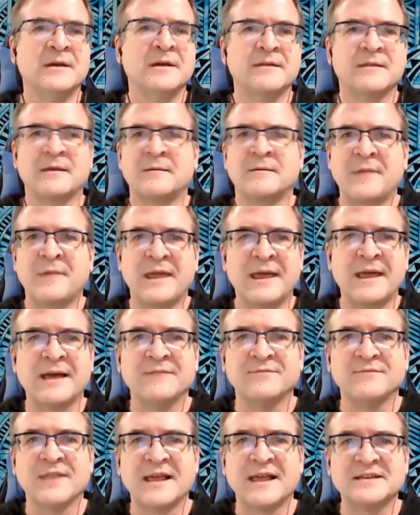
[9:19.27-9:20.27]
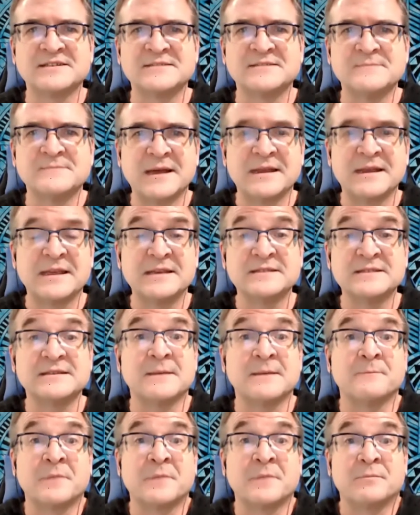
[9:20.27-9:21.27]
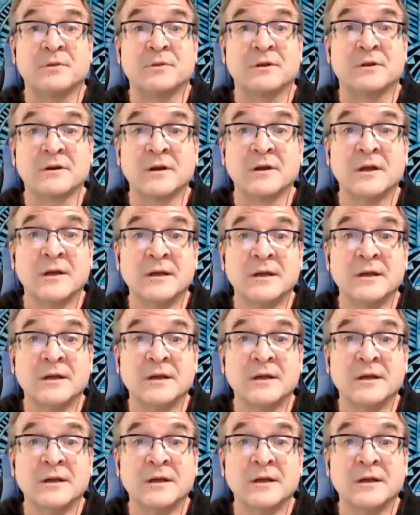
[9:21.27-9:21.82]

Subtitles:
they may have less money, some people are